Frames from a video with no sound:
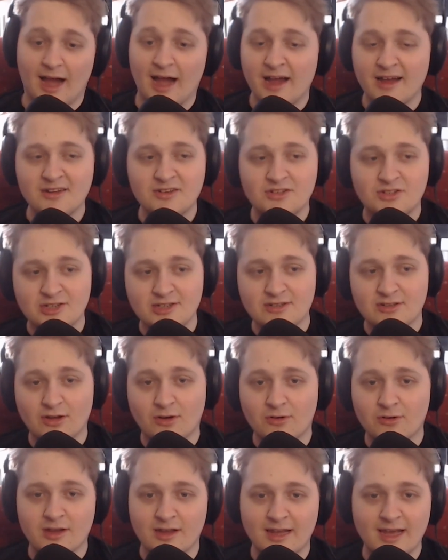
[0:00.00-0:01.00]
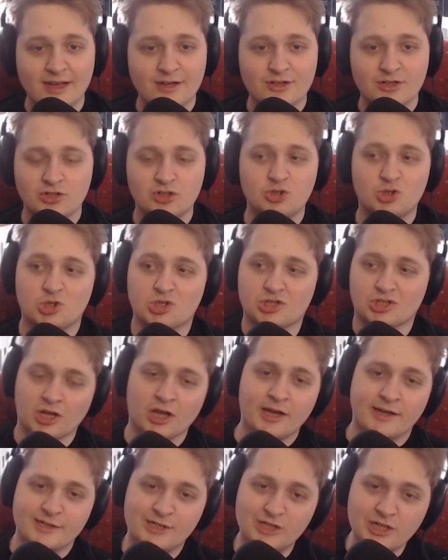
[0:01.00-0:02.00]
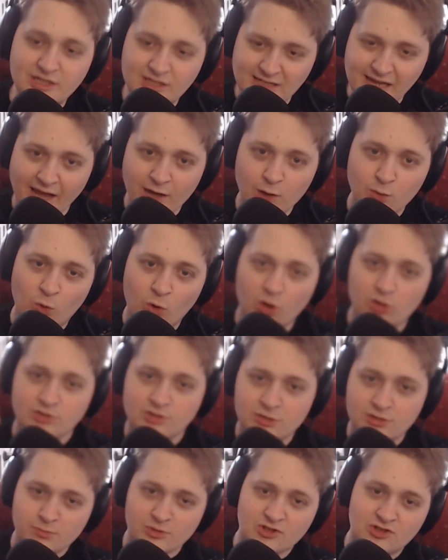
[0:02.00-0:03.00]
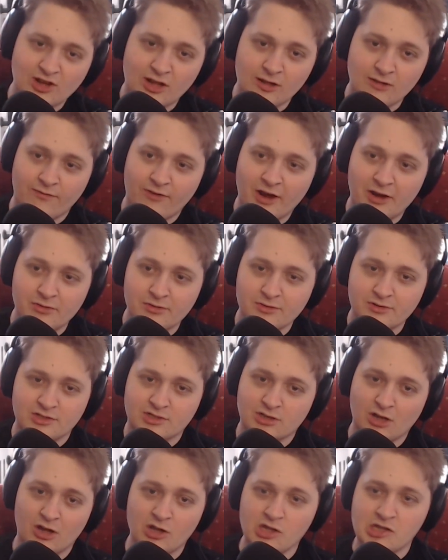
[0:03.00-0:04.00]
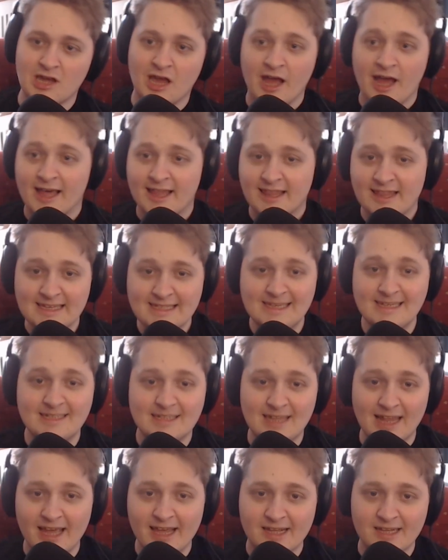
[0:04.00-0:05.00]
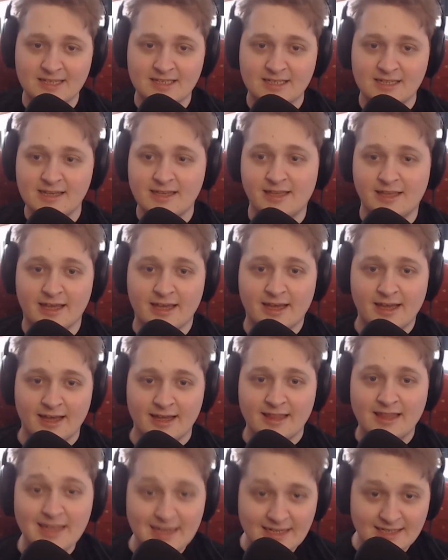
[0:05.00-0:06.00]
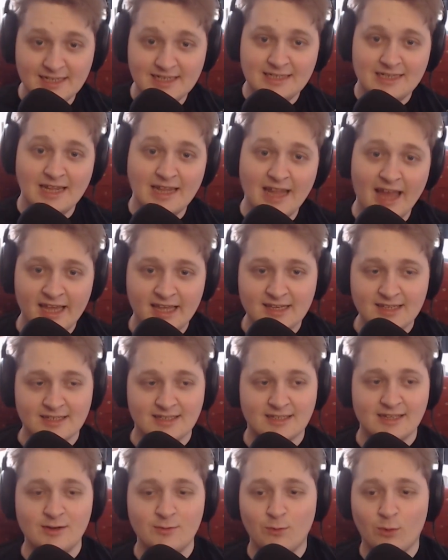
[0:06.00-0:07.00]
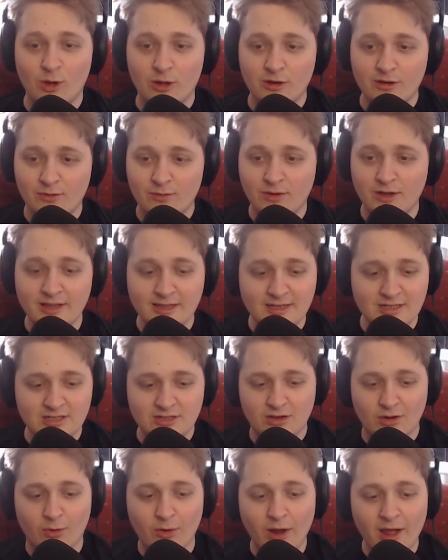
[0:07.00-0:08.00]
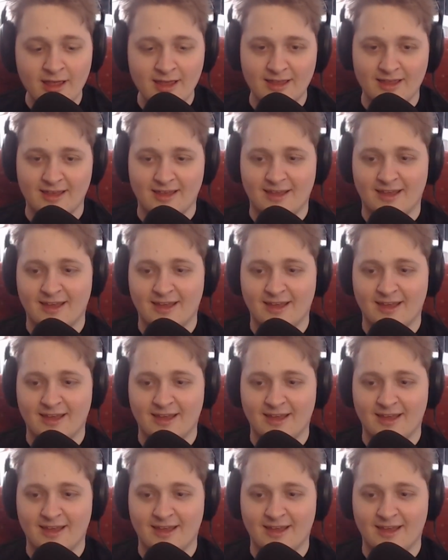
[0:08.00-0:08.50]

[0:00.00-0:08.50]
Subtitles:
And she's got connections. She's Den Watts and Michelle Fowler's son. This is legacy. This is legacy 101. This is great.